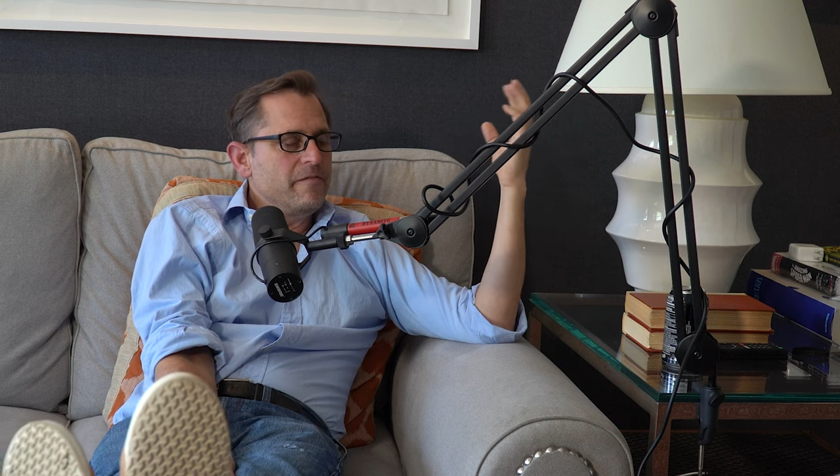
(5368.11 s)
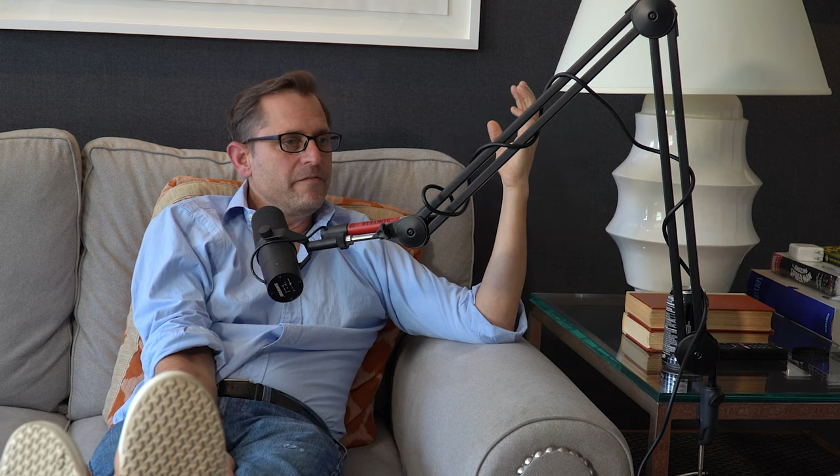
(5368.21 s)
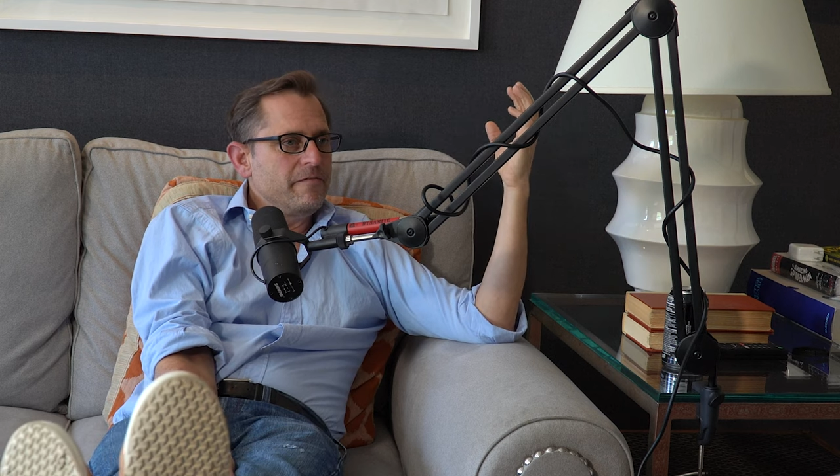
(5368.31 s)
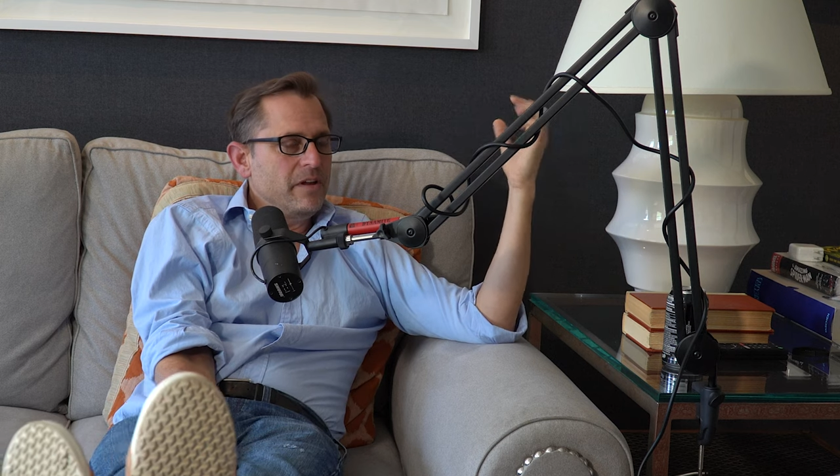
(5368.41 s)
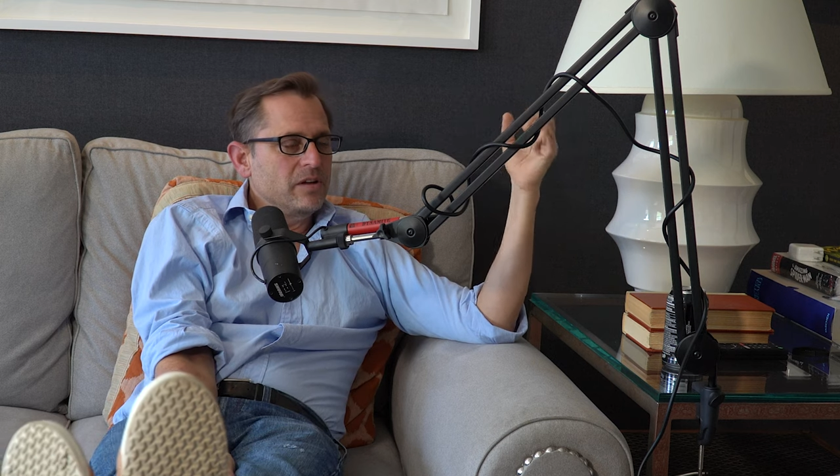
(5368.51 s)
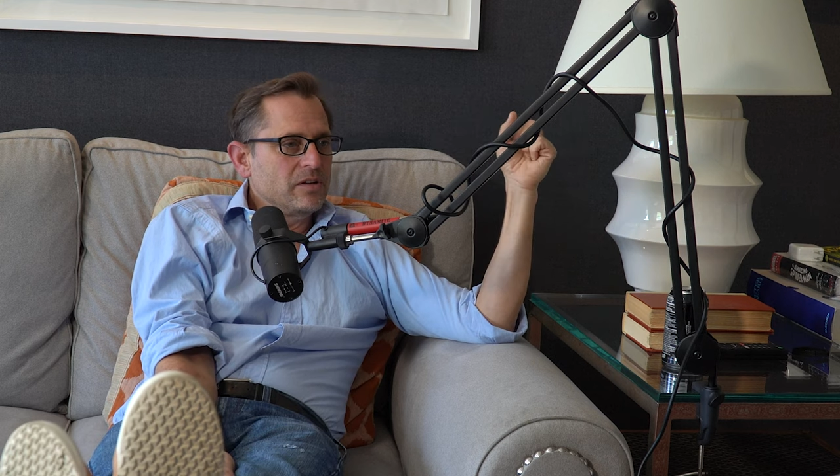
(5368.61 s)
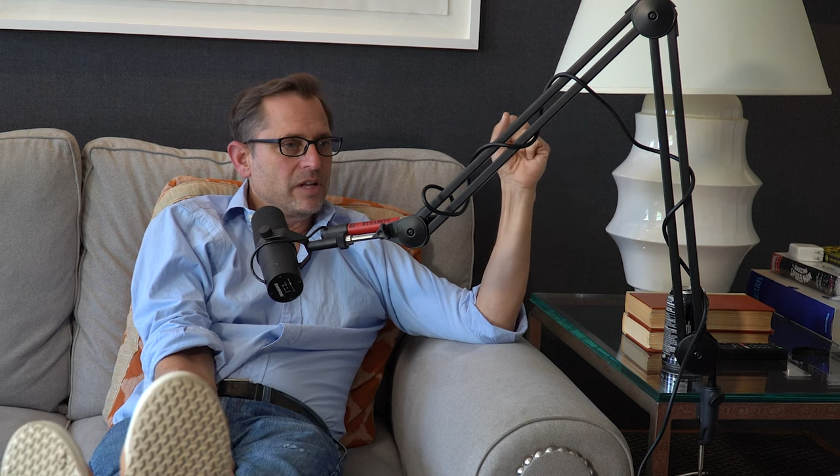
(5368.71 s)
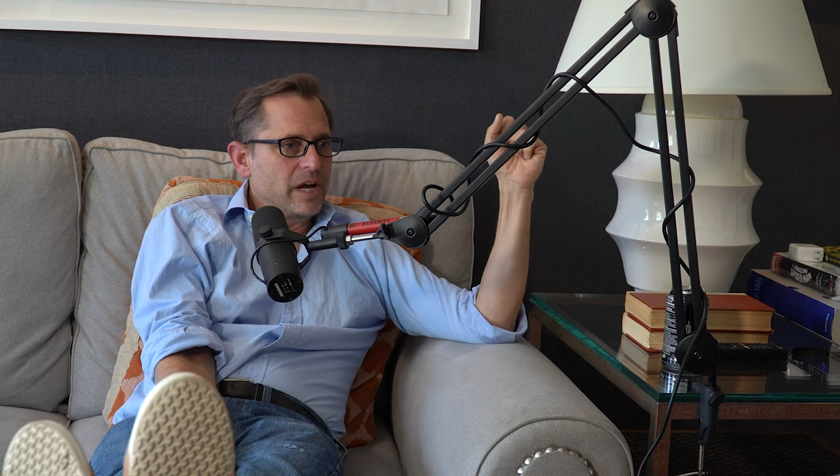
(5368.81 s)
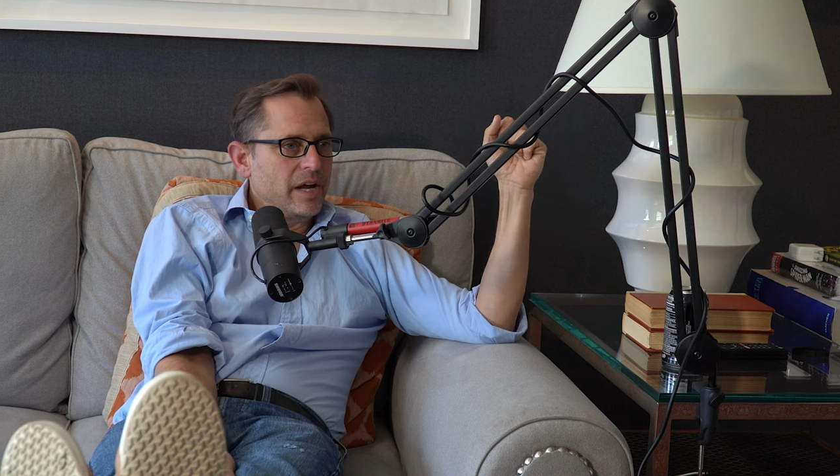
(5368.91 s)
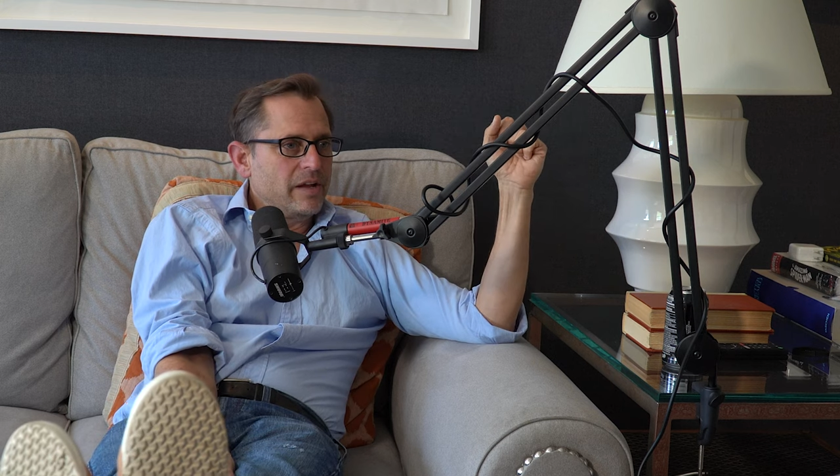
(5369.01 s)
feel
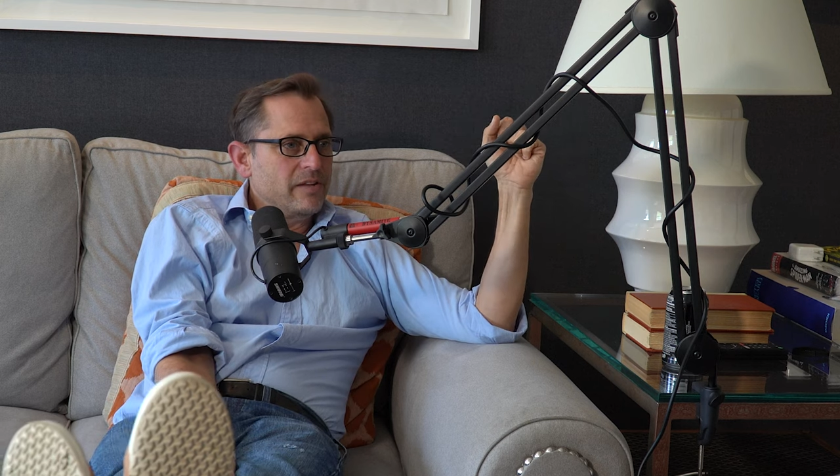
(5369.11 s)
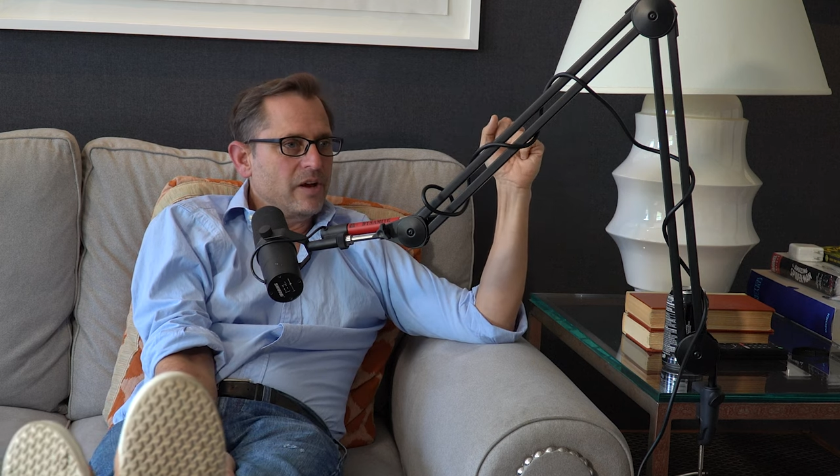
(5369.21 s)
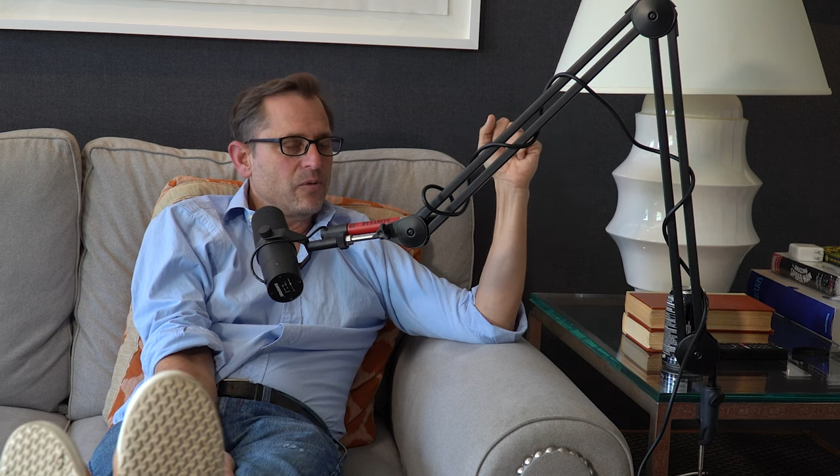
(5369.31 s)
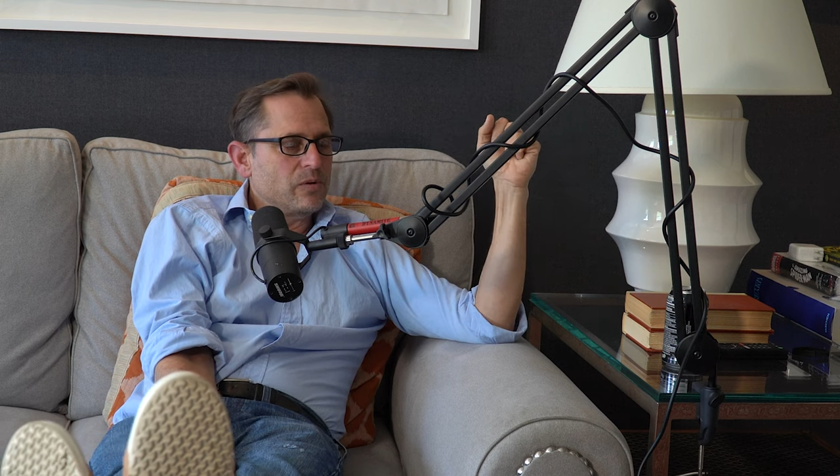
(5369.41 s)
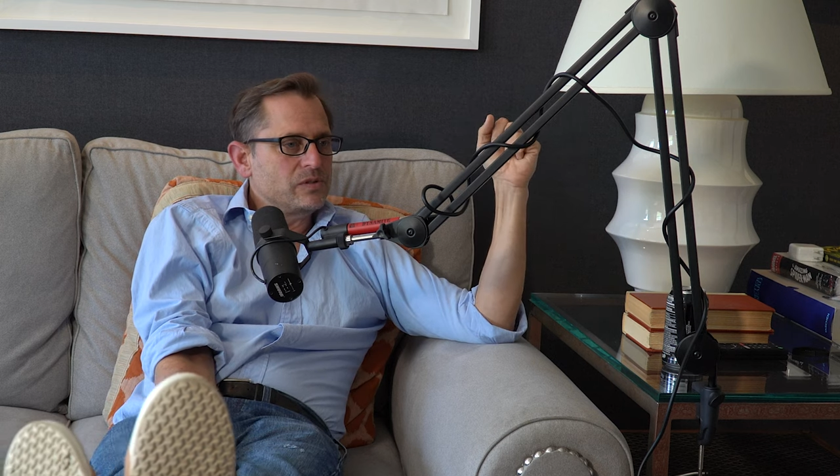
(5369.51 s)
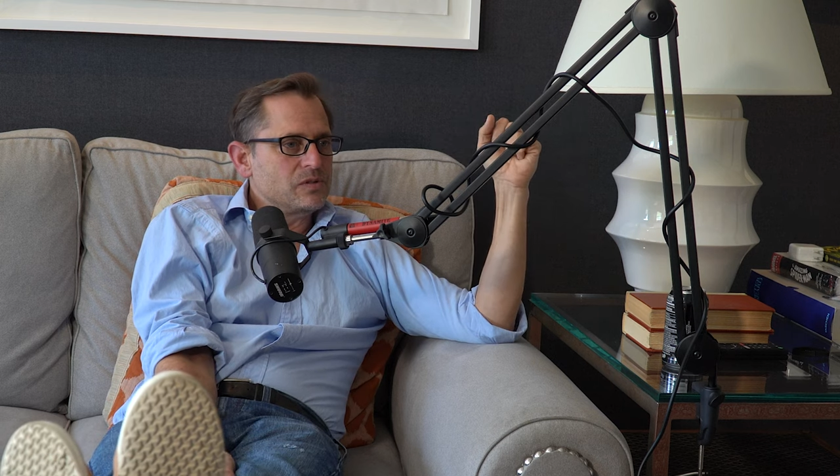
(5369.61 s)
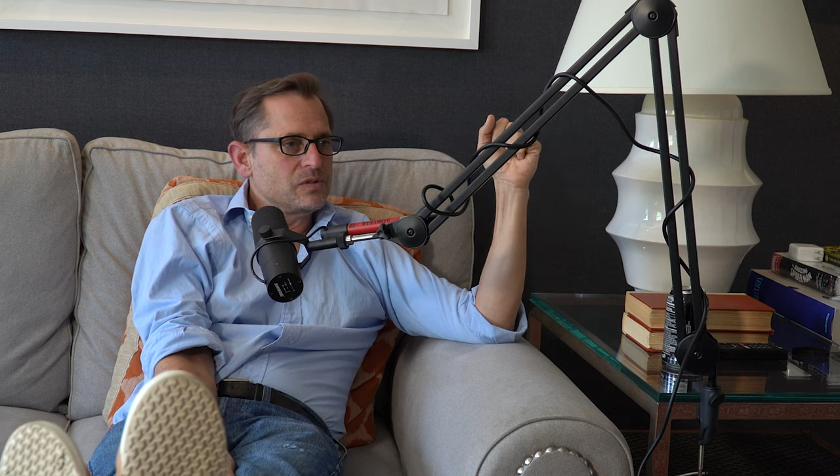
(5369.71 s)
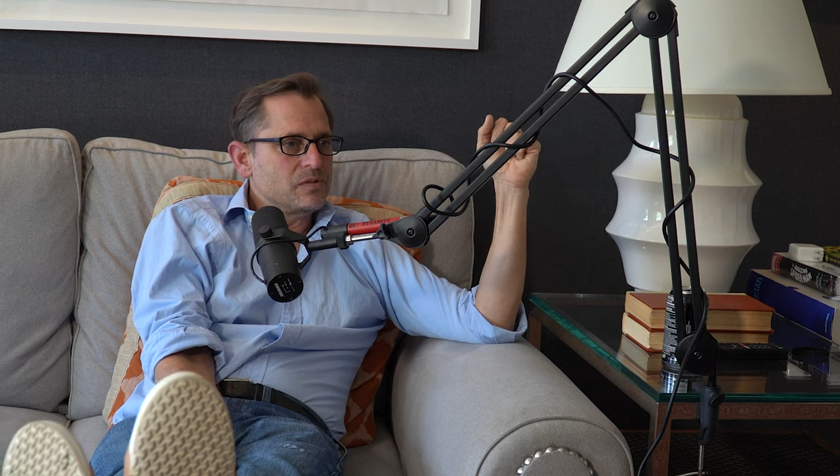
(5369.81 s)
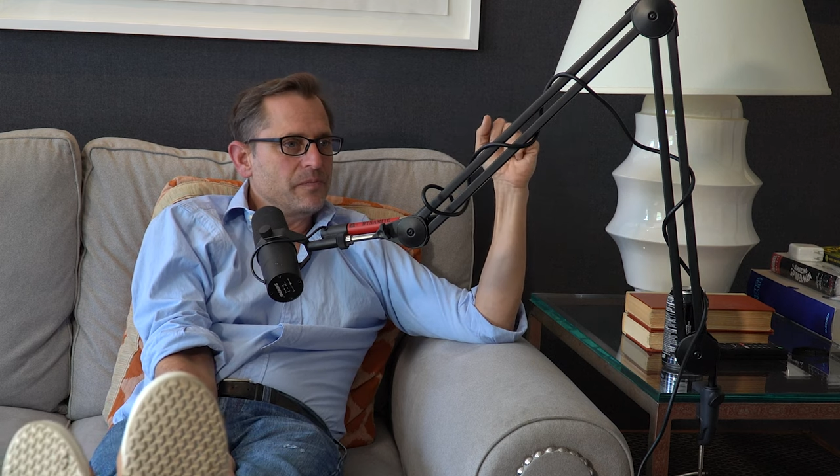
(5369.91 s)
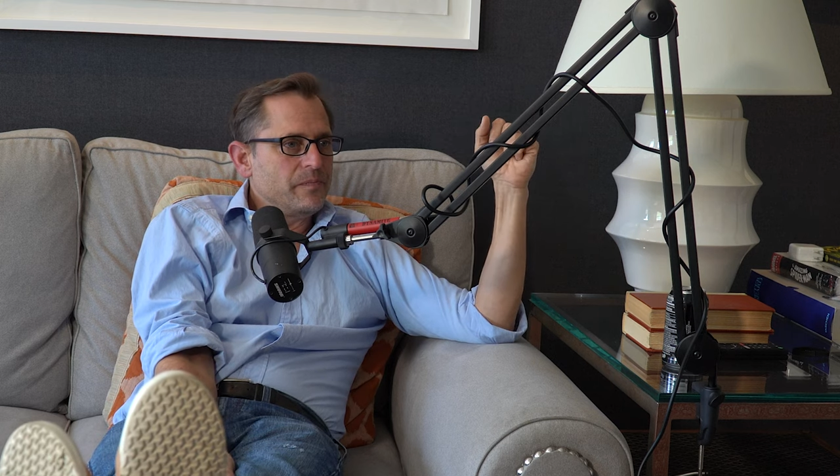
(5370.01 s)
like there was